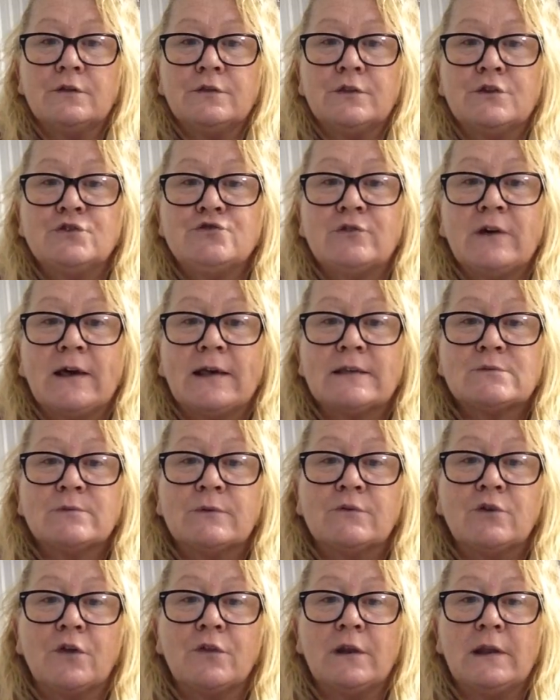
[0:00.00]
the dress
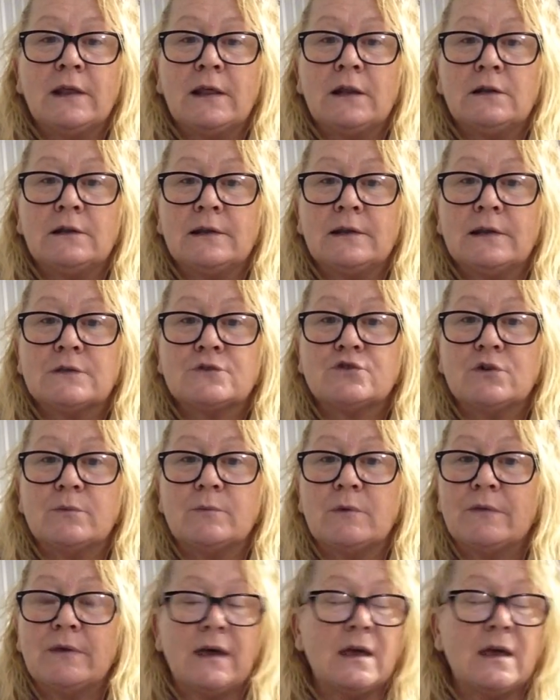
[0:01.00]
we've got the little lace
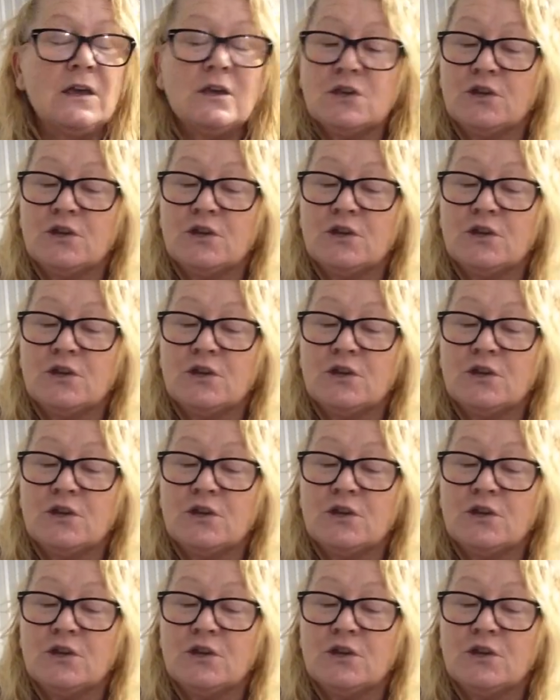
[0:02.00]
trim on there.